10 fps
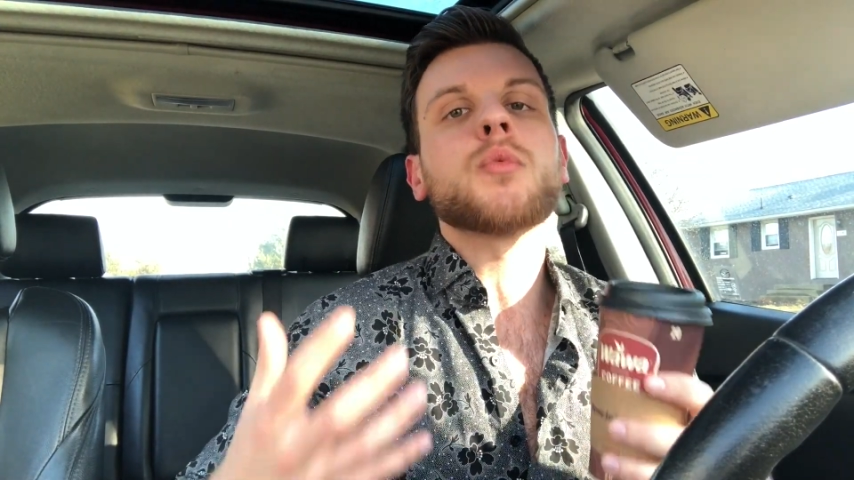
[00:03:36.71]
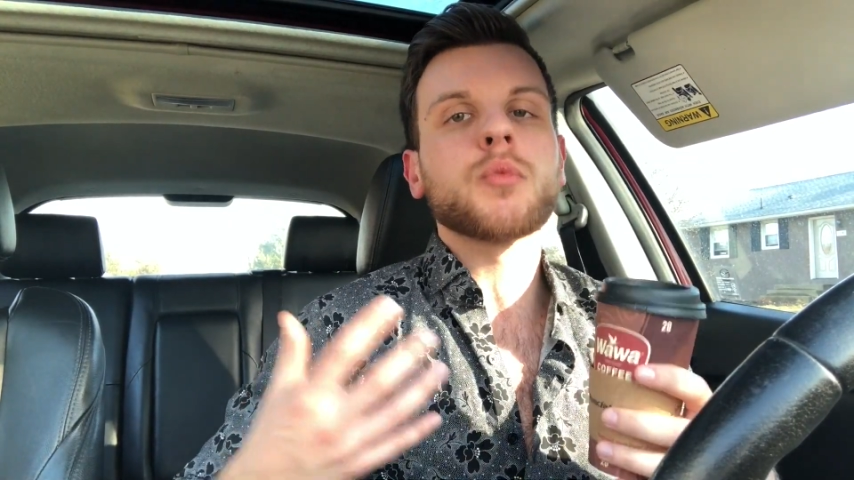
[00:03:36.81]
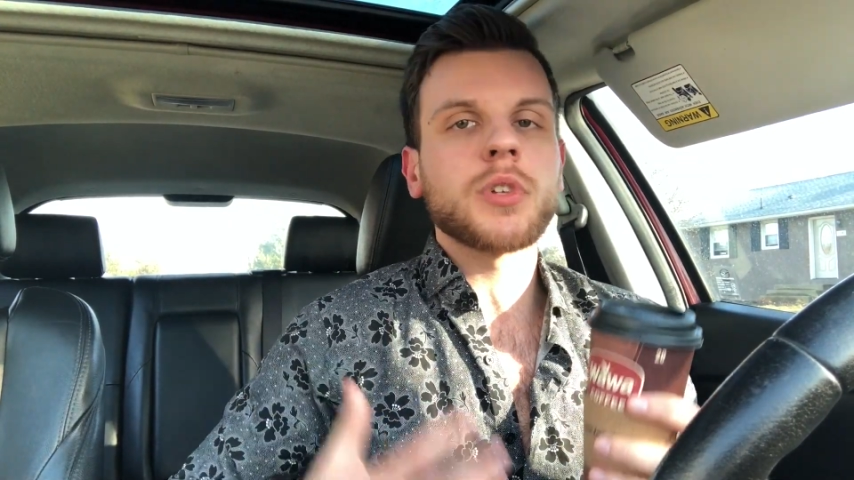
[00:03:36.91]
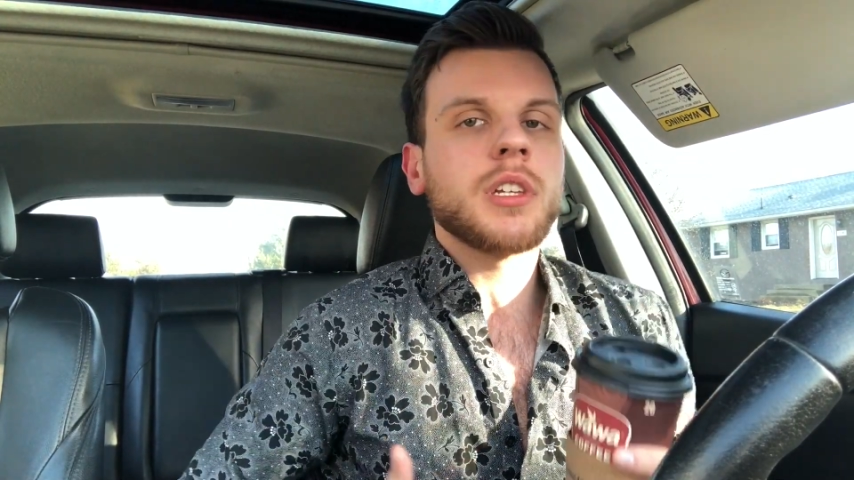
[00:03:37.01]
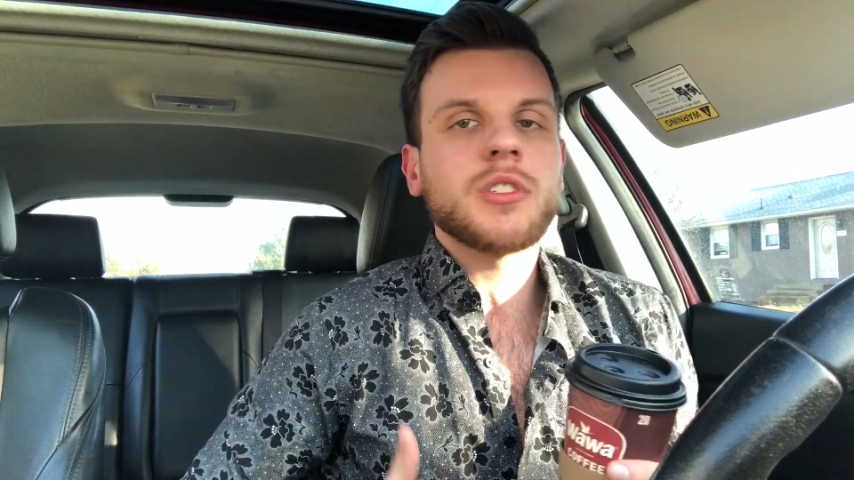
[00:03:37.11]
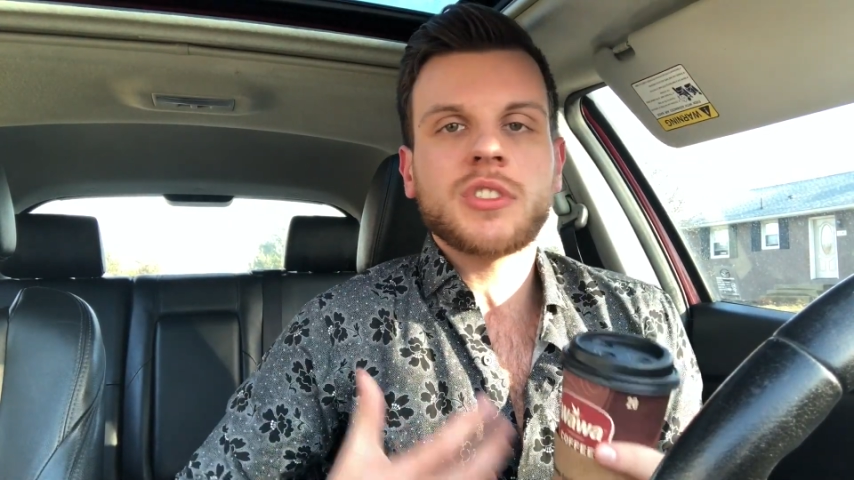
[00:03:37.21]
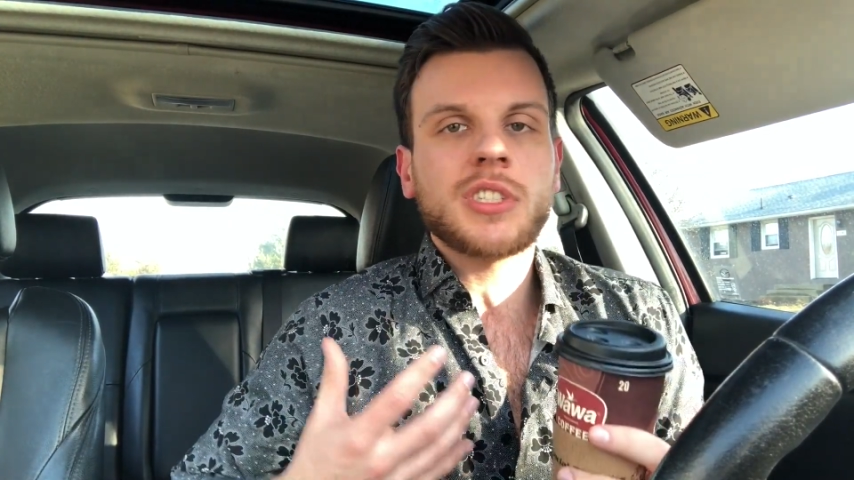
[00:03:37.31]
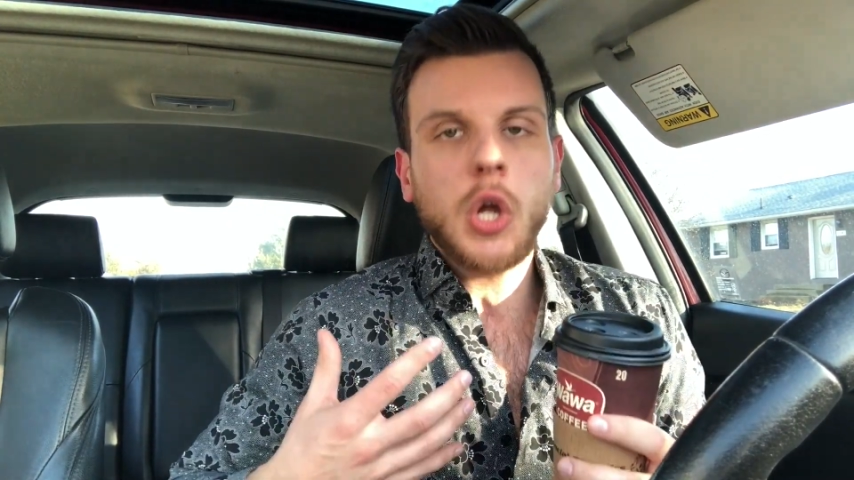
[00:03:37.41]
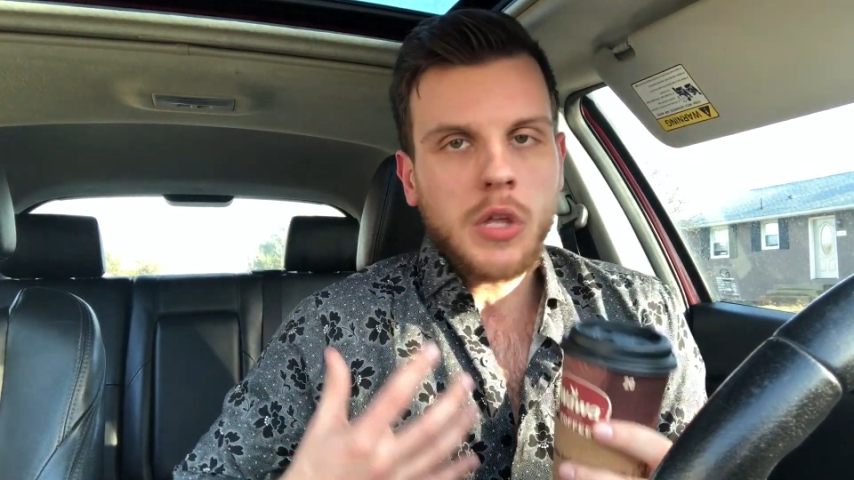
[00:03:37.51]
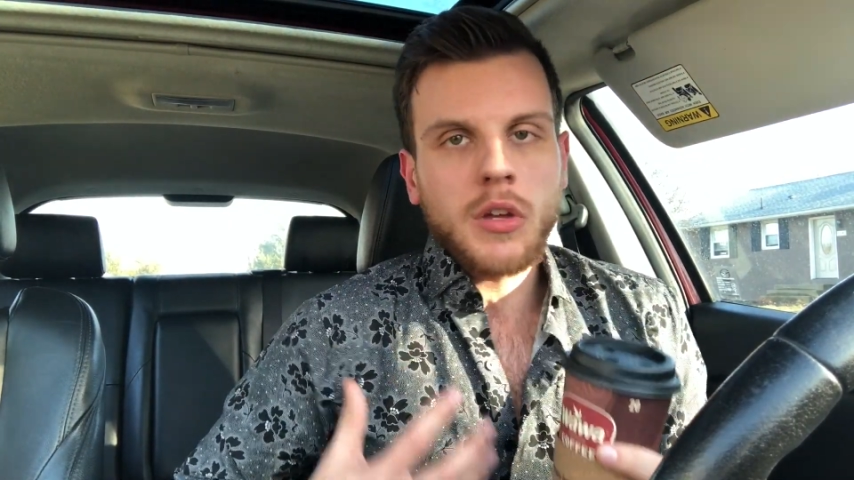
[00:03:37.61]
Really
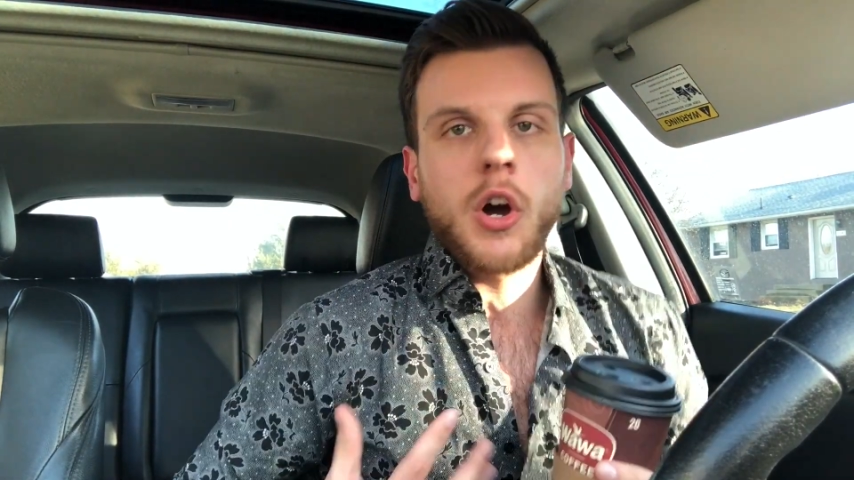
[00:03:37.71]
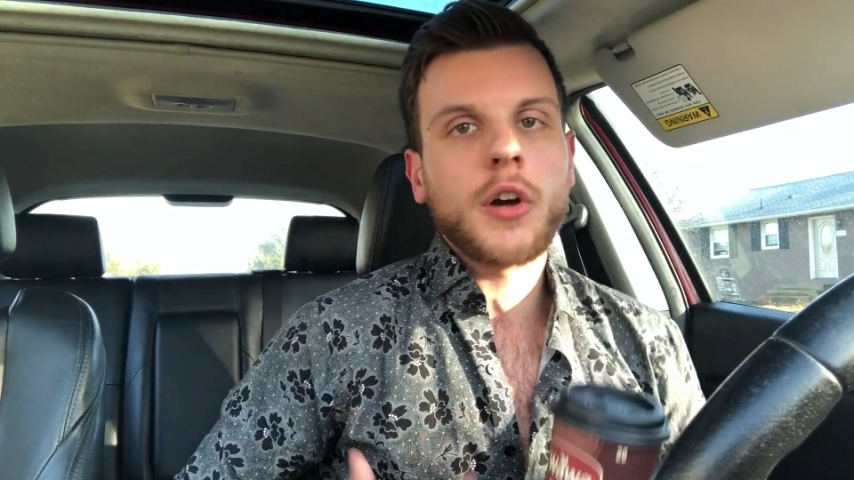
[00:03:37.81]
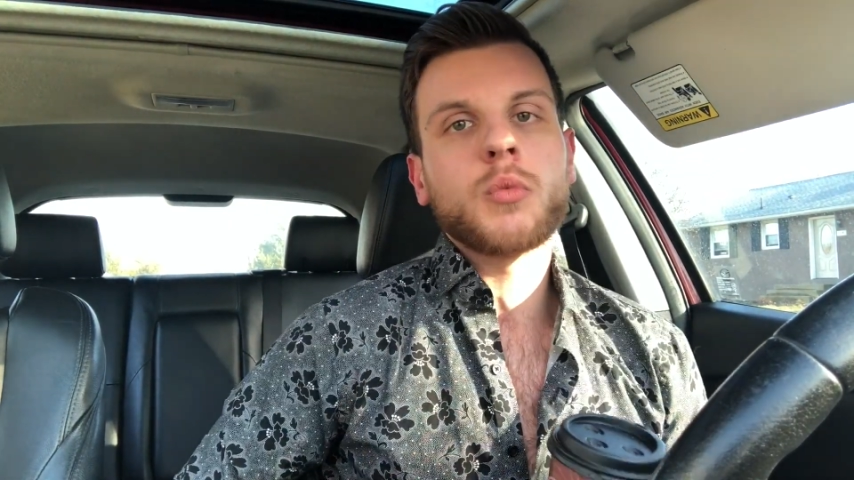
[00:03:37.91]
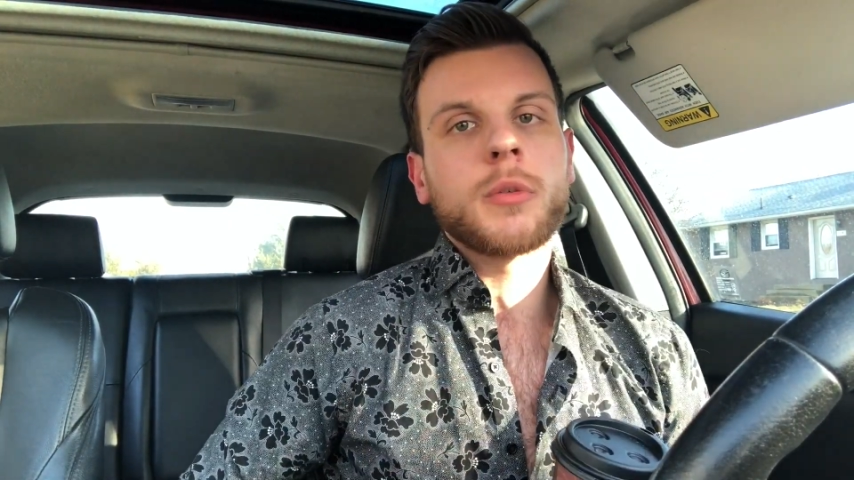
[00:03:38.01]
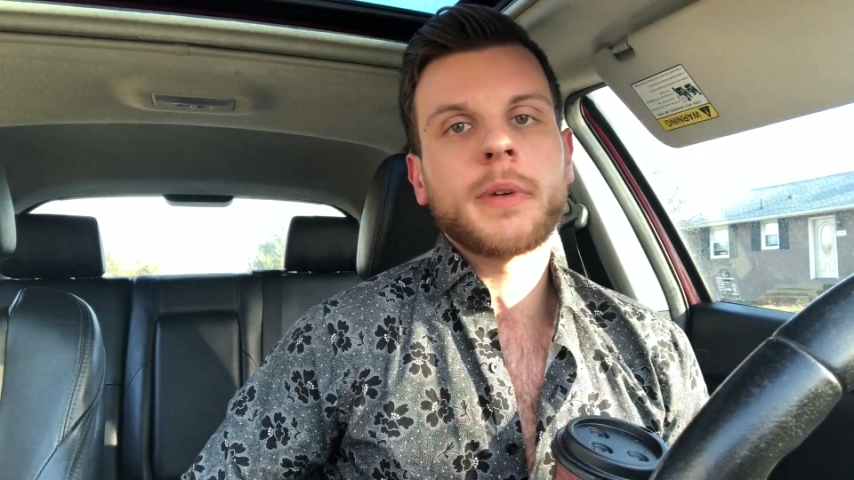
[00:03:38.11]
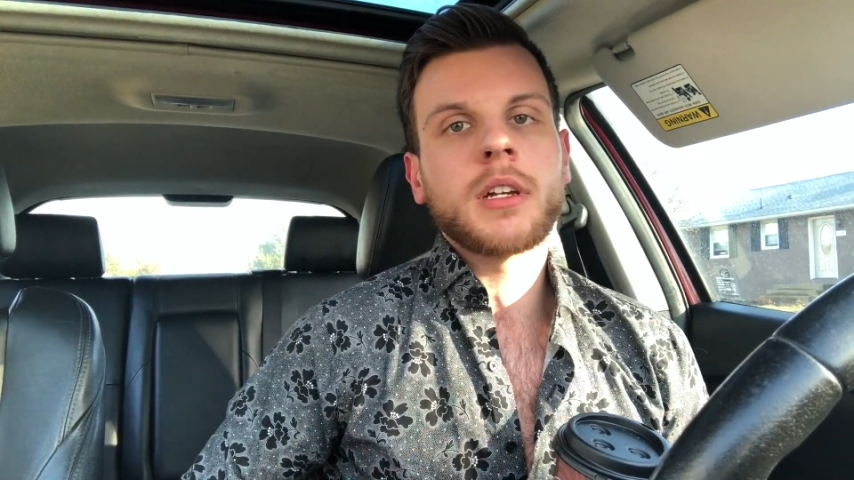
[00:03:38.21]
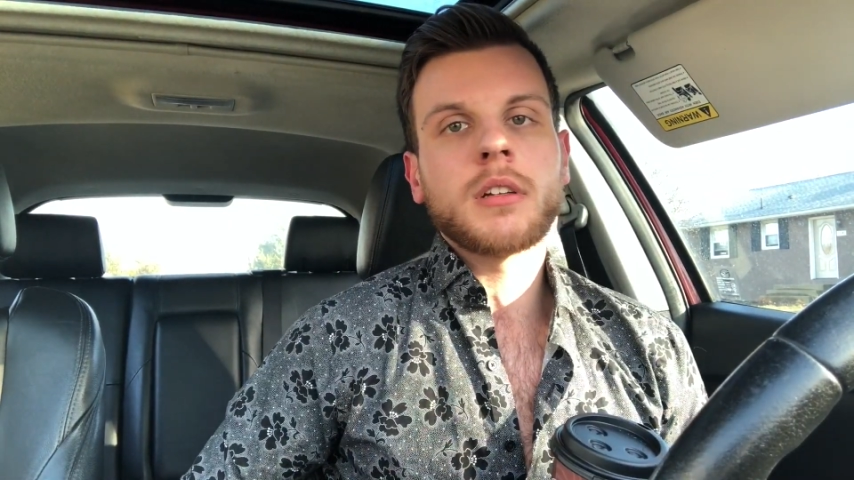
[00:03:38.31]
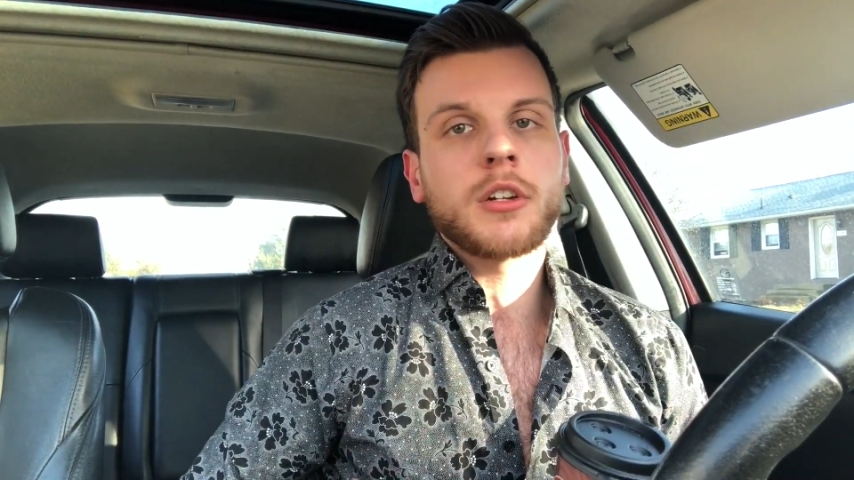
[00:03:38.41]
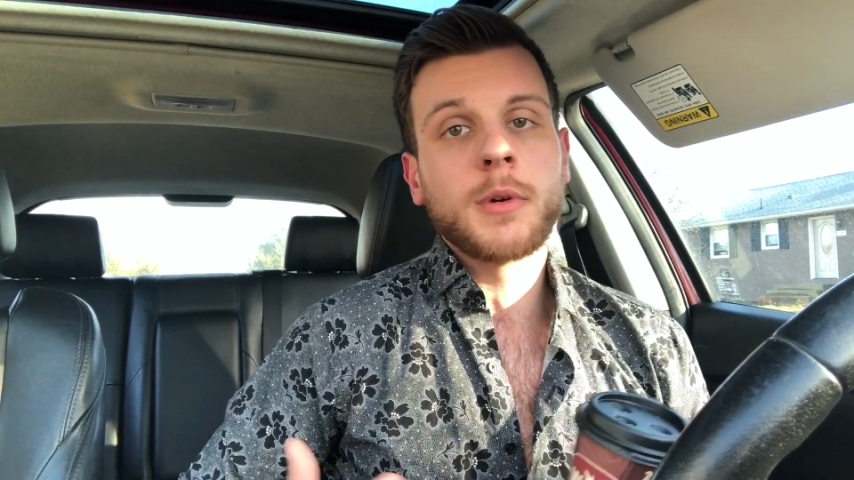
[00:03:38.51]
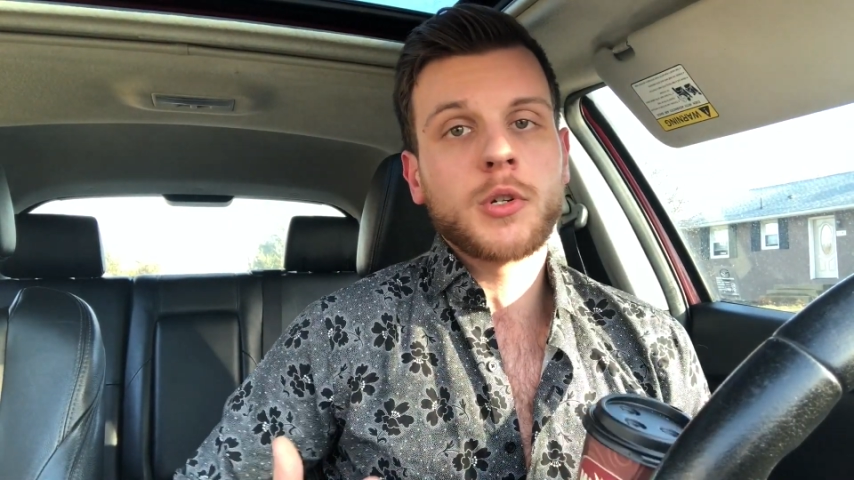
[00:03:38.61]
just heartwarming
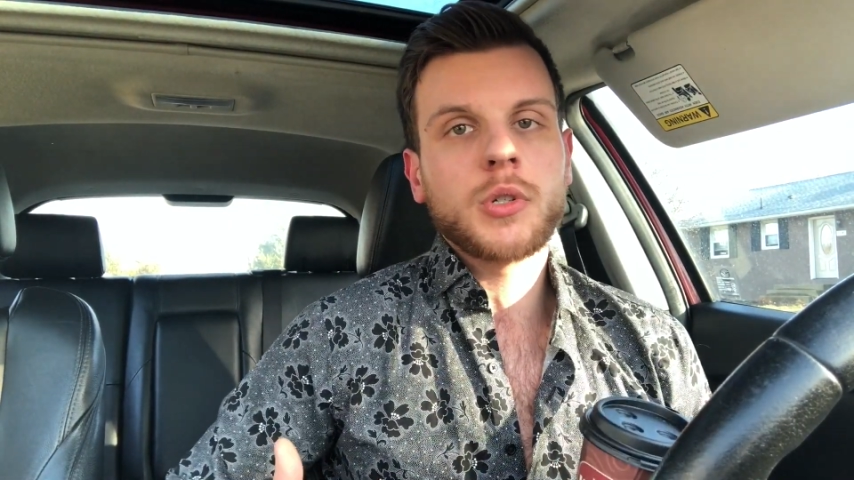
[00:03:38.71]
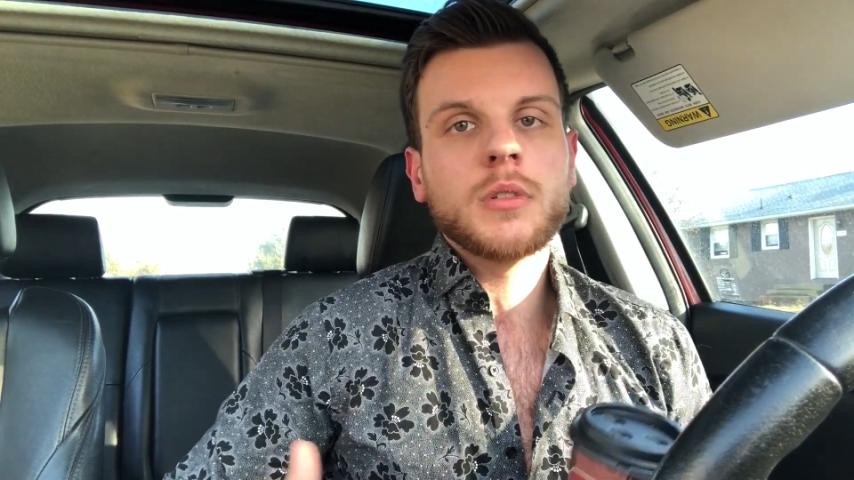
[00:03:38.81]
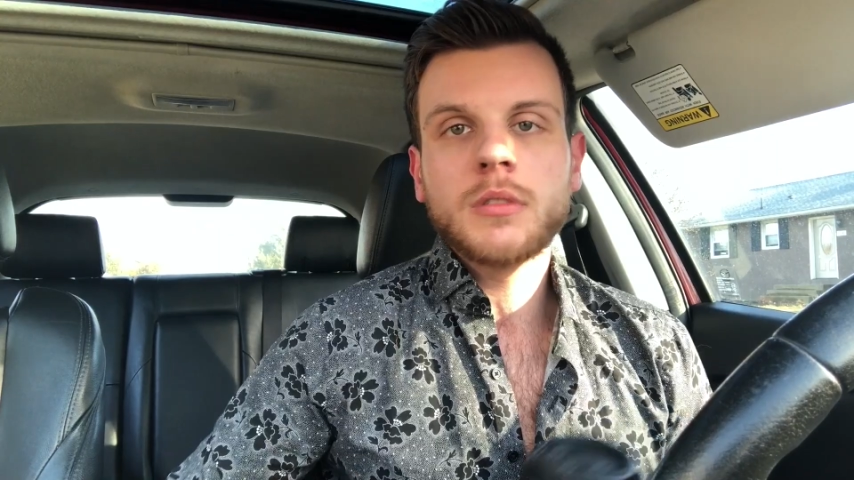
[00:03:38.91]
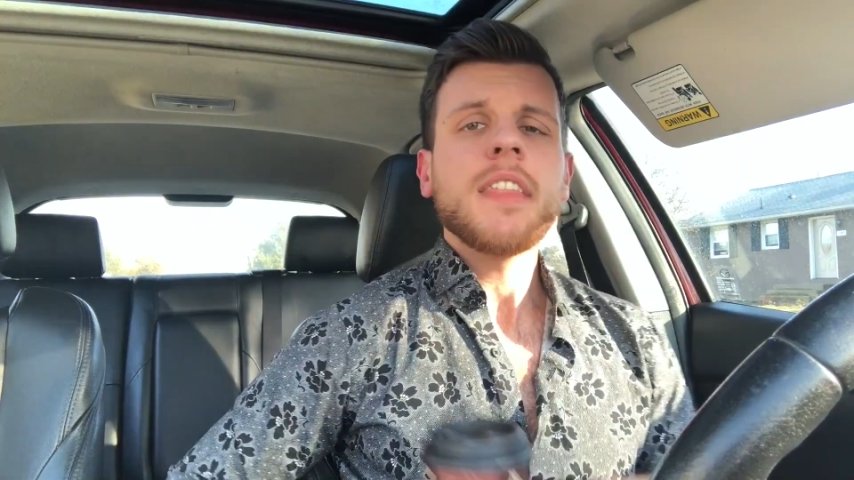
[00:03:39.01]
commercial.